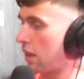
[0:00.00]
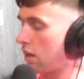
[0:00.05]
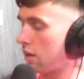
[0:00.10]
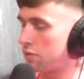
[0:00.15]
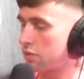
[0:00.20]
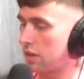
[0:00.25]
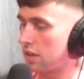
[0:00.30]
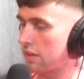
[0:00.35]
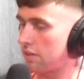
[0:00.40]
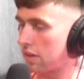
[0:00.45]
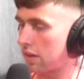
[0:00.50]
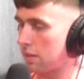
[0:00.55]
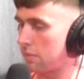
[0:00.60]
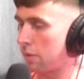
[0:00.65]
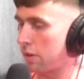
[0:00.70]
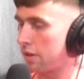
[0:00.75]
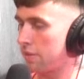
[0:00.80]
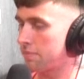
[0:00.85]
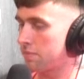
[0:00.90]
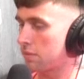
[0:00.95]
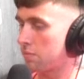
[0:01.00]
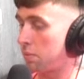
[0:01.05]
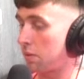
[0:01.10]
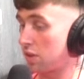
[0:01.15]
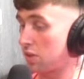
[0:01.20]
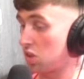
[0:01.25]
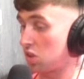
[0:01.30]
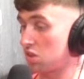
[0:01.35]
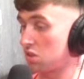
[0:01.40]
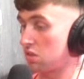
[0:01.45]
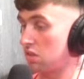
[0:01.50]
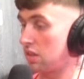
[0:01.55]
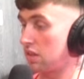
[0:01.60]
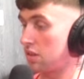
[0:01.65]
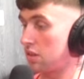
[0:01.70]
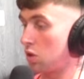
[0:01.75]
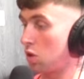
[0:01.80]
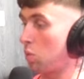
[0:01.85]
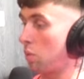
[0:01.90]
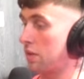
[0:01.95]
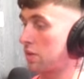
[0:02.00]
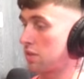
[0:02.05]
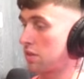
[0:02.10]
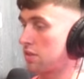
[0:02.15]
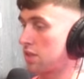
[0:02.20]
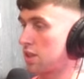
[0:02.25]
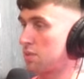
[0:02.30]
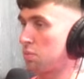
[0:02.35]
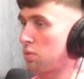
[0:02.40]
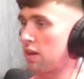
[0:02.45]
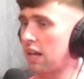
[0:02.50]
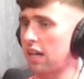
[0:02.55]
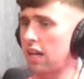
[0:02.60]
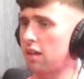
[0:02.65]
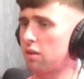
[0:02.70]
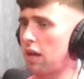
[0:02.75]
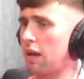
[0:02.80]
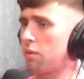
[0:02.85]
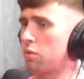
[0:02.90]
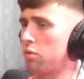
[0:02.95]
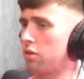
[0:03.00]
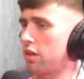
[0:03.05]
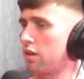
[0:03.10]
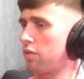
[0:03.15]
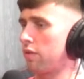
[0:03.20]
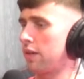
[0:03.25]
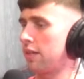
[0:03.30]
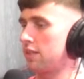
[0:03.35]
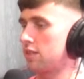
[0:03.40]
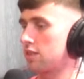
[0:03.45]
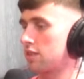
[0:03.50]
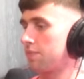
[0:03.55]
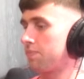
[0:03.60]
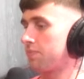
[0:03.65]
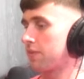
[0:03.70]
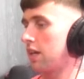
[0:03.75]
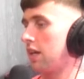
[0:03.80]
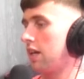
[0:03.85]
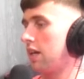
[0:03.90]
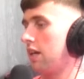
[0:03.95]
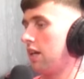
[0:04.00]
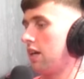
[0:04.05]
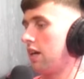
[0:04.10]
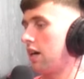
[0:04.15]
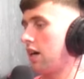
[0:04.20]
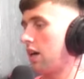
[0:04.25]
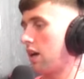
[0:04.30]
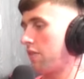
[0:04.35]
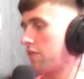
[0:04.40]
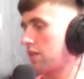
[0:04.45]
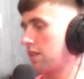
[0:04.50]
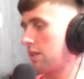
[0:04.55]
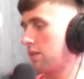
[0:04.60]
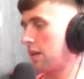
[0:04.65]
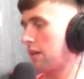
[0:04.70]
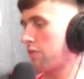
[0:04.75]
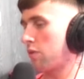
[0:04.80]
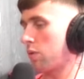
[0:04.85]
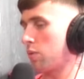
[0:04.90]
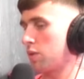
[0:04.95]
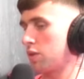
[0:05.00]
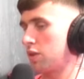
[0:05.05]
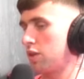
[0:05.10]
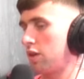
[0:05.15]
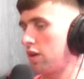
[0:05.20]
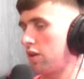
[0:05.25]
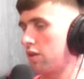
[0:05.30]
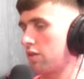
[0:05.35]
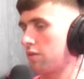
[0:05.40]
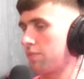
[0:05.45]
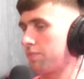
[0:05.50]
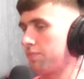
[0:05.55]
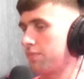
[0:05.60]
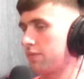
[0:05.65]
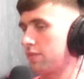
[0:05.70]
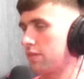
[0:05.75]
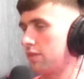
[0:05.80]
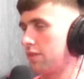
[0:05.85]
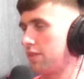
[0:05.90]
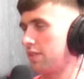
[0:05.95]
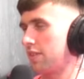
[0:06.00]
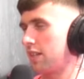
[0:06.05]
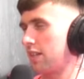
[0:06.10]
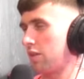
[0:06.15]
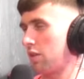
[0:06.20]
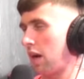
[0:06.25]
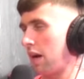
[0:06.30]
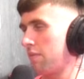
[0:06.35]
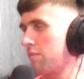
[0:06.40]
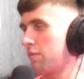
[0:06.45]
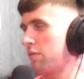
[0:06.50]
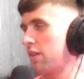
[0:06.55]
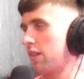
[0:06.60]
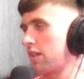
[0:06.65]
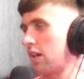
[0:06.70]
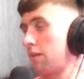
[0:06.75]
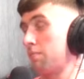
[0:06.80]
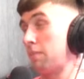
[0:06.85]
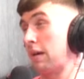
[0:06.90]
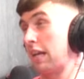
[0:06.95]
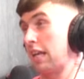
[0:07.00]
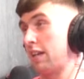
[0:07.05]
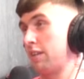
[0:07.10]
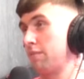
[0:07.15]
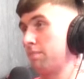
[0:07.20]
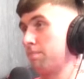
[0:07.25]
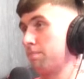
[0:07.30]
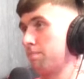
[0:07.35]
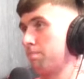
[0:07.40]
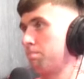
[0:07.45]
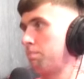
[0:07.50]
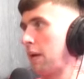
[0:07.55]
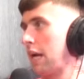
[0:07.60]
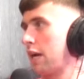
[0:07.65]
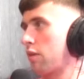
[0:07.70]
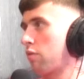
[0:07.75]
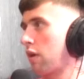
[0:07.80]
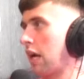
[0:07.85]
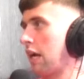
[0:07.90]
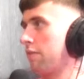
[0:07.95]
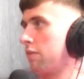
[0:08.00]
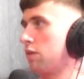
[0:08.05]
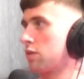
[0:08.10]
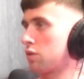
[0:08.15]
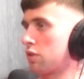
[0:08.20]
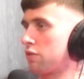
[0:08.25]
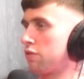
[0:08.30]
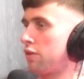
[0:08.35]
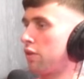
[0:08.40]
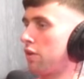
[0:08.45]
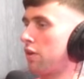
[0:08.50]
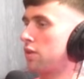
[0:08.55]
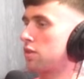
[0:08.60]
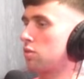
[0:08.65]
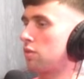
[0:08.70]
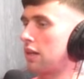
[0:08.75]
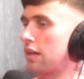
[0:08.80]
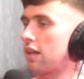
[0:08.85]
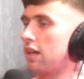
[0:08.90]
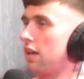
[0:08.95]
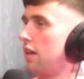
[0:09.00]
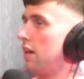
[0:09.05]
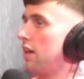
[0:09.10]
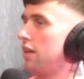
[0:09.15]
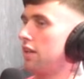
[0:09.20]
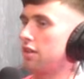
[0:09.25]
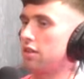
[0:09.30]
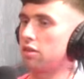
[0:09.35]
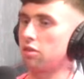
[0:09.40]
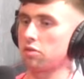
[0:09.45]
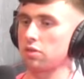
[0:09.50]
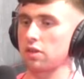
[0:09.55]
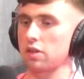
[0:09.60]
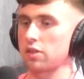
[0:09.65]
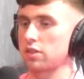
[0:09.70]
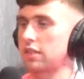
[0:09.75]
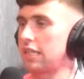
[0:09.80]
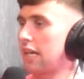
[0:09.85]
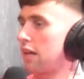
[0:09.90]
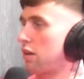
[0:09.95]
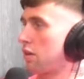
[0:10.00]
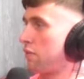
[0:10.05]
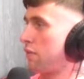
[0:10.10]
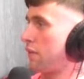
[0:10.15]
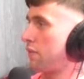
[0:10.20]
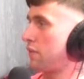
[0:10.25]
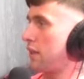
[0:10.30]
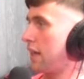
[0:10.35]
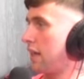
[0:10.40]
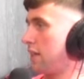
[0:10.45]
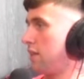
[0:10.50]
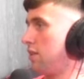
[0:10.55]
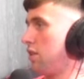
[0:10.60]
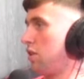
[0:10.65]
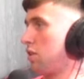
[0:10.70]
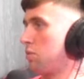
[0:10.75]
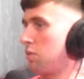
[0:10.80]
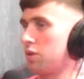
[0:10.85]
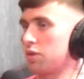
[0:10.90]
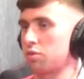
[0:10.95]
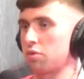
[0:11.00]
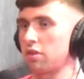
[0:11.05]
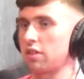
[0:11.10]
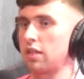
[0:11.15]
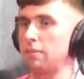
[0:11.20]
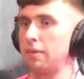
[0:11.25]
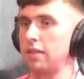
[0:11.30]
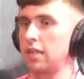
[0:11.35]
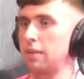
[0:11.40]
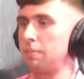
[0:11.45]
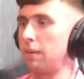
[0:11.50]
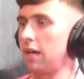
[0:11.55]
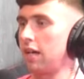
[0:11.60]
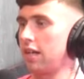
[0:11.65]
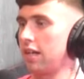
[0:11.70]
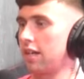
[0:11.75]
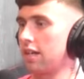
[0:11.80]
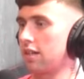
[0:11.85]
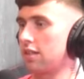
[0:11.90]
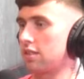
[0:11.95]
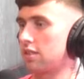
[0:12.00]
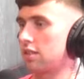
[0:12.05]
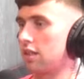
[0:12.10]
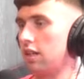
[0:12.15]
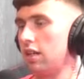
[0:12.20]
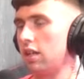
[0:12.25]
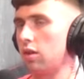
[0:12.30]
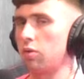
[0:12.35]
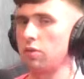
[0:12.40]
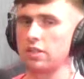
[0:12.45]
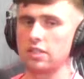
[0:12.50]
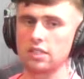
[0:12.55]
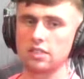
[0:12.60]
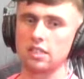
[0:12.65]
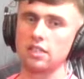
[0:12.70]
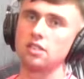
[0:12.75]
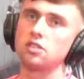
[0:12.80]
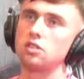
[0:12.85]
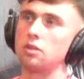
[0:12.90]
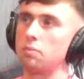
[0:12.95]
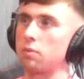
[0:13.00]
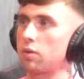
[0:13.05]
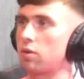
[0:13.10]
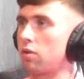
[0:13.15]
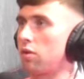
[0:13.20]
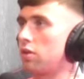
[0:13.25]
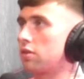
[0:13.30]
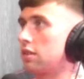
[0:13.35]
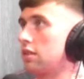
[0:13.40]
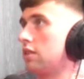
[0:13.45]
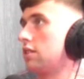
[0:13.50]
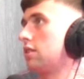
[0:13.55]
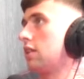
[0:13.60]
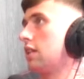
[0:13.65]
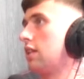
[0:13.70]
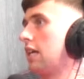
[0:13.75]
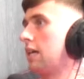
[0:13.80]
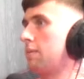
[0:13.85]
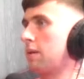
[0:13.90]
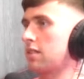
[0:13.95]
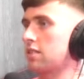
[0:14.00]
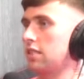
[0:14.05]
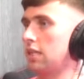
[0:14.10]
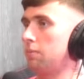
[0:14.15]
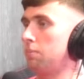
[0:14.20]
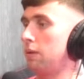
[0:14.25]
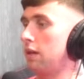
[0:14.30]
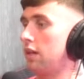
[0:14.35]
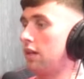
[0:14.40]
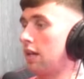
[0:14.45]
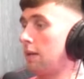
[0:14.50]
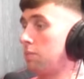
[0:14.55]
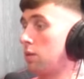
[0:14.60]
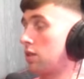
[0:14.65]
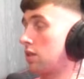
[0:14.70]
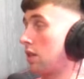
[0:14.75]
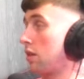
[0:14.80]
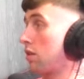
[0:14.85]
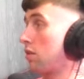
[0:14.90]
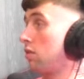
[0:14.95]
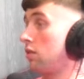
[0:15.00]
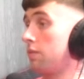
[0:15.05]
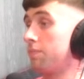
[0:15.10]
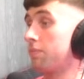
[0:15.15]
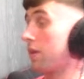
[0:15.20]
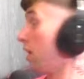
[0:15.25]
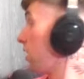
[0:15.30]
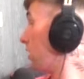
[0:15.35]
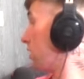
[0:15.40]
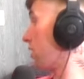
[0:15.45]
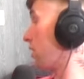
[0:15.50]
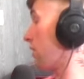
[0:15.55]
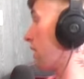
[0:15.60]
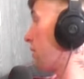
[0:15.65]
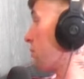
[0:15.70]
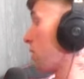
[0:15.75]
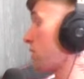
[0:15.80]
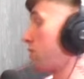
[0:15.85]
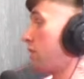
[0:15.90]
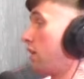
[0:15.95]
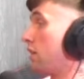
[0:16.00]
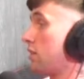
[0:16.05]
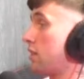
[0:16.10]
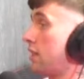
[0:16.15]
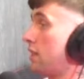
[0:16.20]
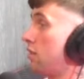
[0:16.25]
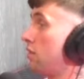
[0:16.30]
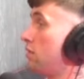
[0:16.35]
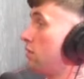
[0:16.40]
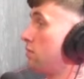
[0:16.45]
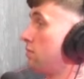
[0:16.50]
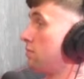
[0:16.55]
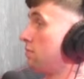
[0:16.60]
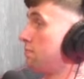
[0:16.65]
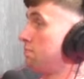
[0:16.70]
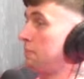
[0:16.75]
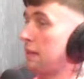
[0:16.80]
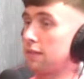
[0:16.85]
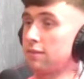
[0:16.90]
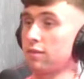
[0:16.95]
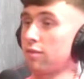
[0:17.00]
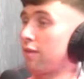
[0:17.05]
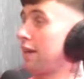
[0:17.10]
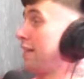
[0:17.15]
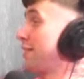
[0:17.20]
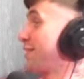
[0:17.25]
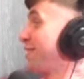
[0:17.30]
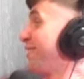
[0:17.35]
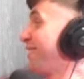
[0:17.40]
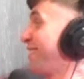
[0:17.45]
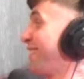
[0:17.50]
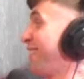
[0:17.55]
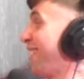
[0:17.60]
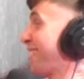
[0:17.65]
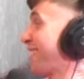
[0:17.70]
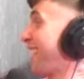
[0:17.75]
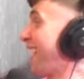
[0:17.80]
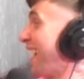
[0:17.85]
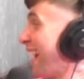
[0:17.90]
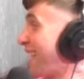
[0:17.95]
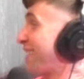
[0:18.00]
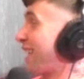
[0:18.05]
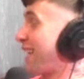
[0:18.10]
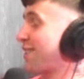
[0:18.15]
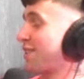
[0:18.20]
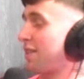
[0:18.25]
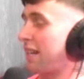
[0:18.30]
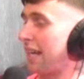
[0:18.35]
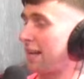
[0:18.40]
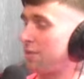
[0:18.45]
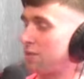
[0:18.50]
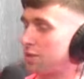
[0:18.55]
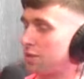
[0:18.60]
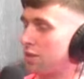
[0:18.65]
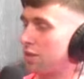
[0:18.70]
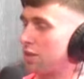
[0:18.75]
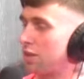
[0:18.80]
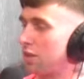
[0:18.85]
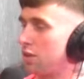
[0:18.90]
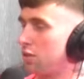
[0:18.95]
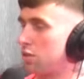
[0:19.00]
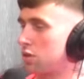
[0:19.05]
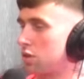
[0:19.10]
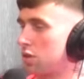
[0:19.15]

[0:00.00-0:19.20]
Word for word: I loved doing everything about it, but I just no interest in the sport. Like I, I would go to a race, and obviously when everyone's young, you know, haven't really got many big rivals or fallouts. So like, you know, there's ten or fifteen young ones running about the paddock, and it's, oh, did you see the Supercross? Did you see the MXGP? And I'm just oh, sitting there yeah. going, no, I watched Valentino beat Lorenzo. You know, that's, that's, yeah. what I was doing. You know, yeah.